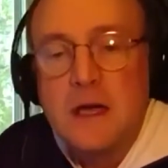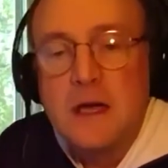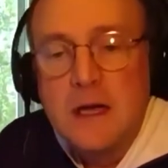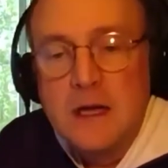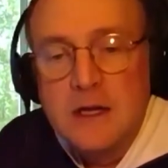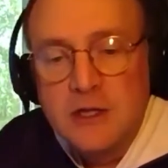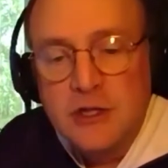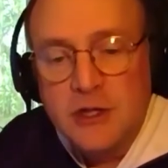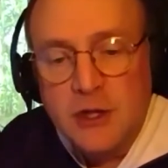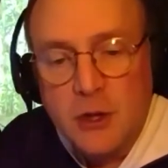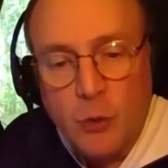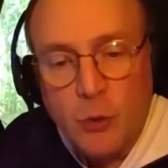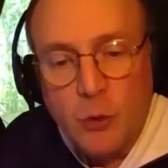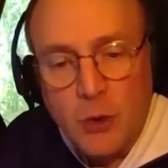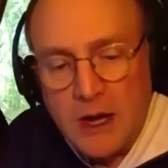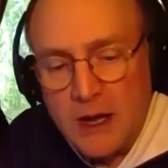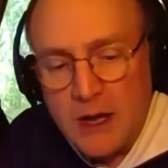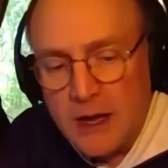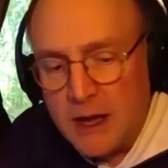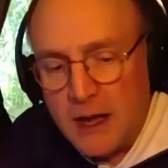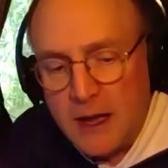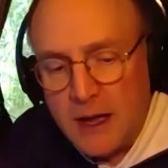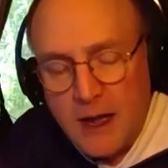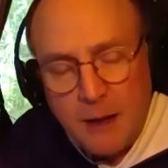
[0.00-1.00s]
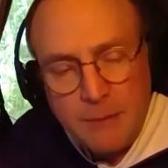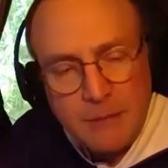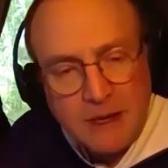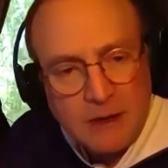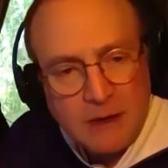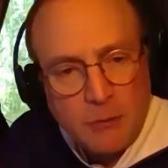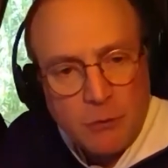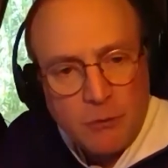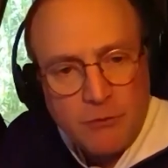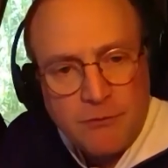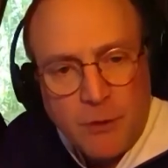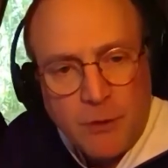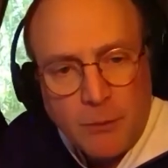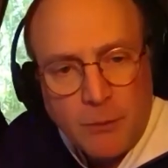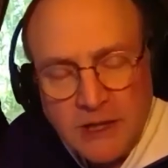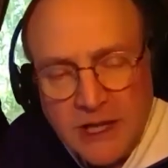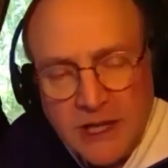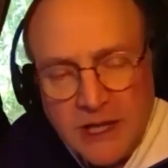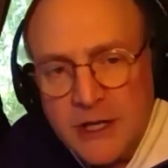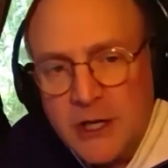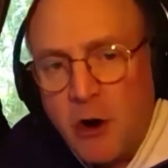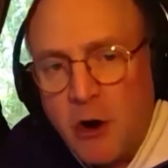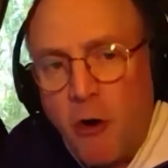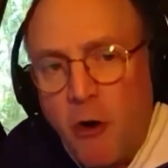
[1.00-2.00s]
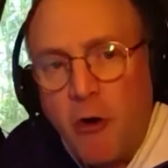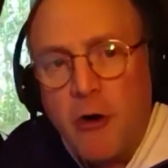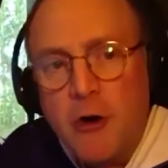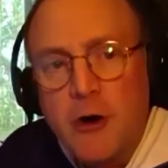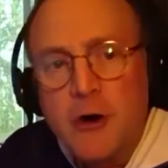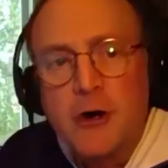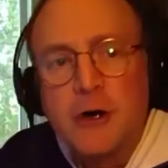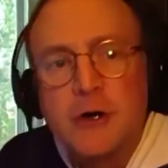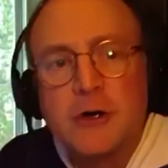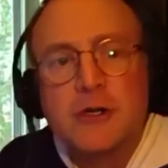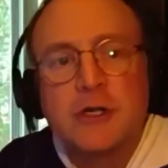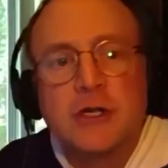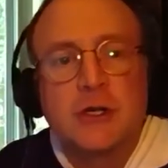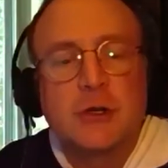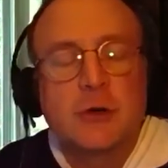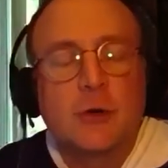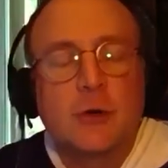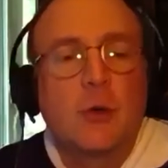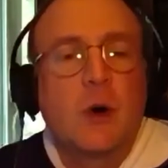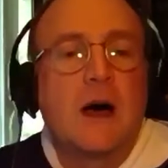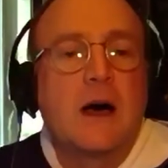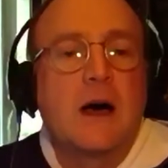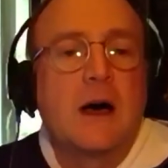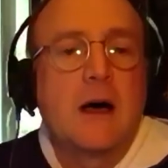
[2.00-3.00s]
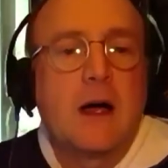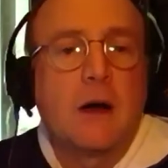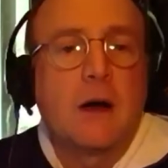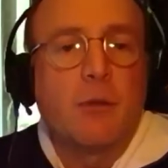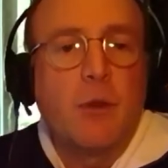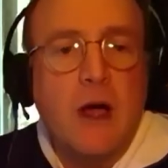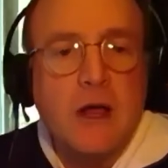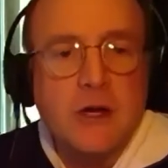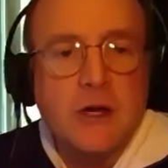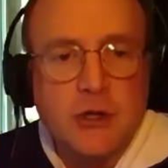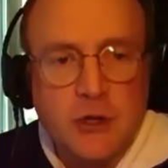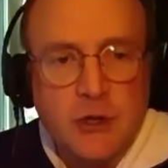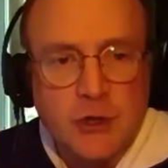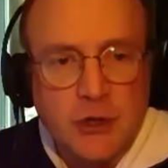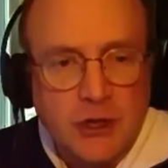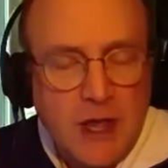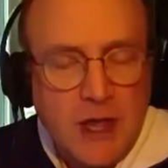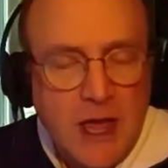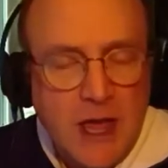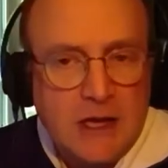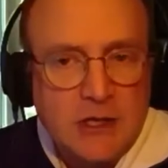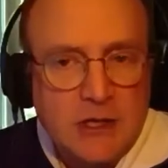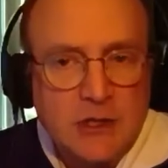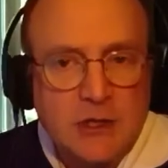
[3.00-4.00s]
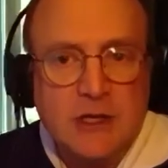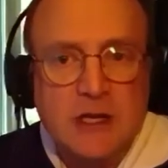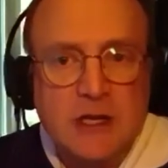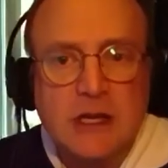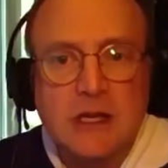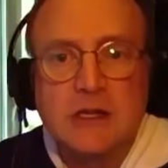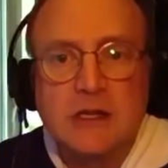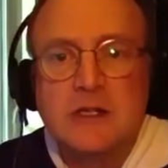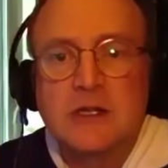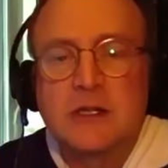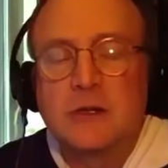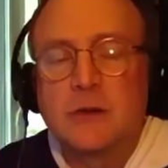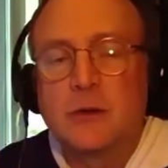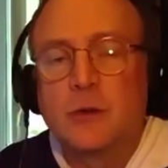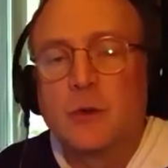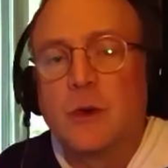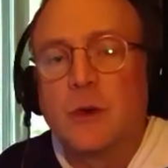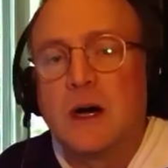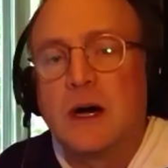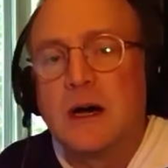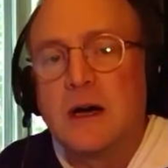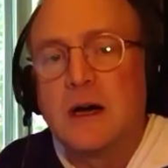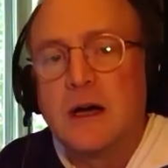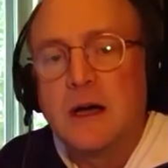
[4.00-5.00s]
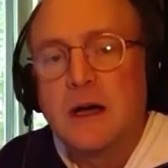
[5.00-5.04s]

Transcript: So, I mean, from Lin Carter to Roger Zelazny to...